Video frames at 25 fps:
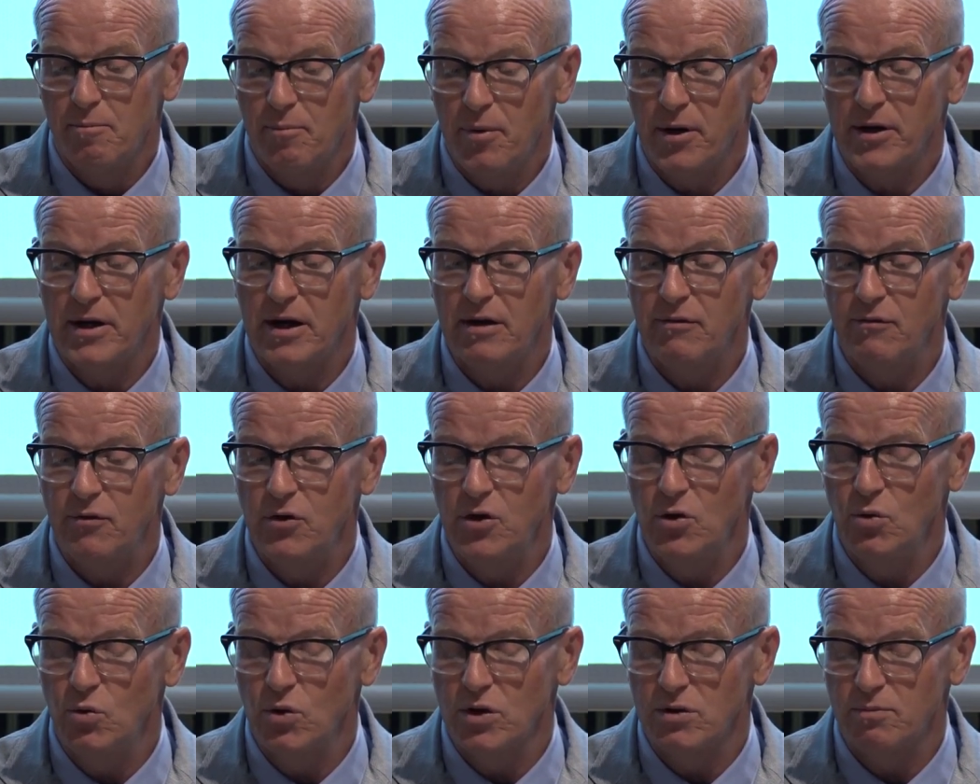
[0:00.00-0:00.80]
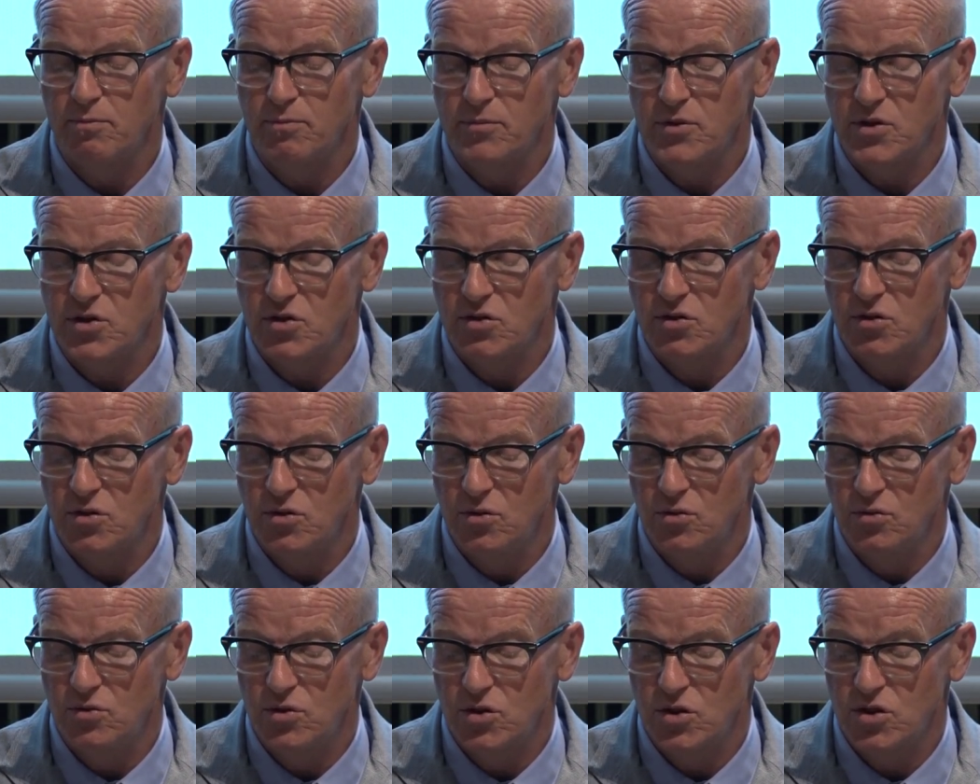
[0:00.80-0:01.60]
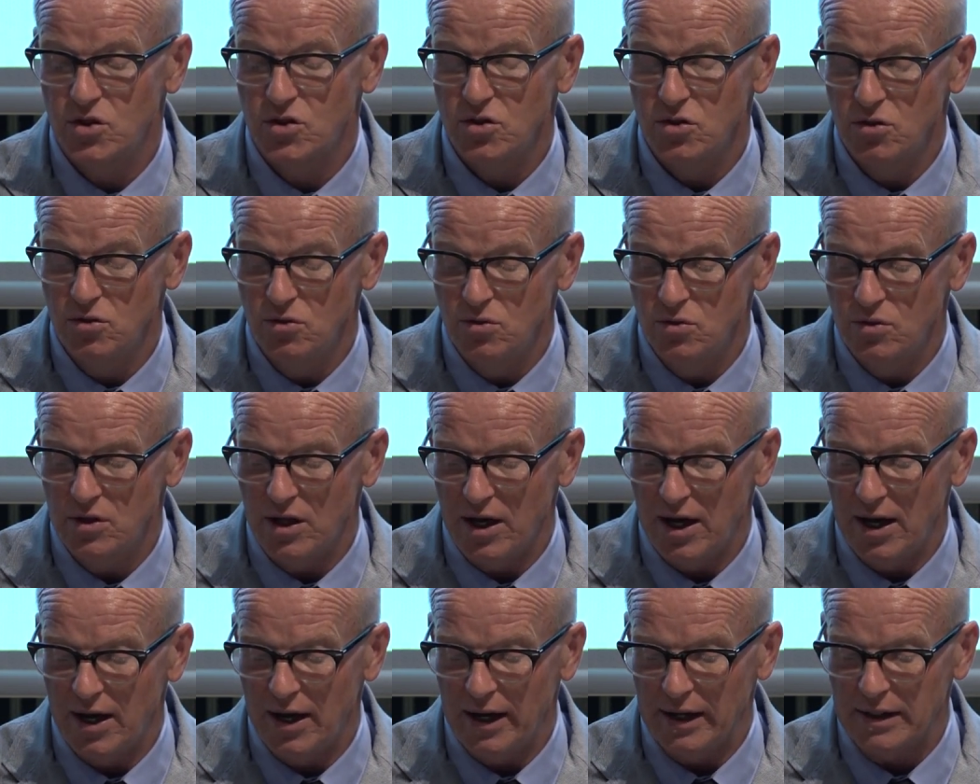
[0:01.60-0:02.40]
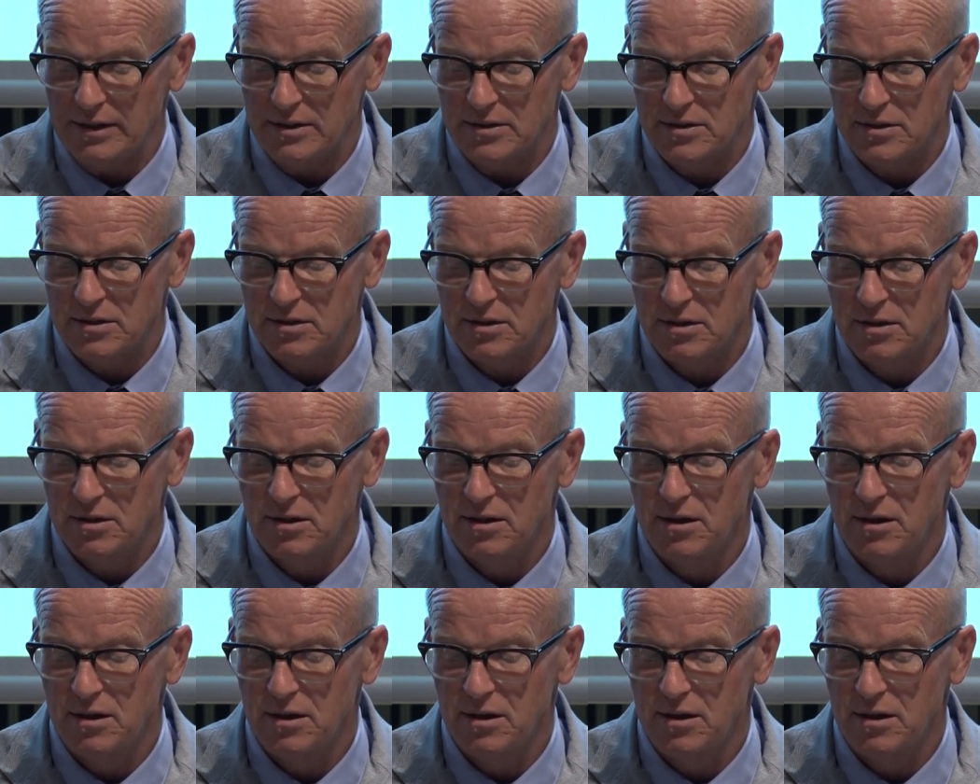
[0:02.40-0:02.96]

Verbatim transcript: But if you were to do that,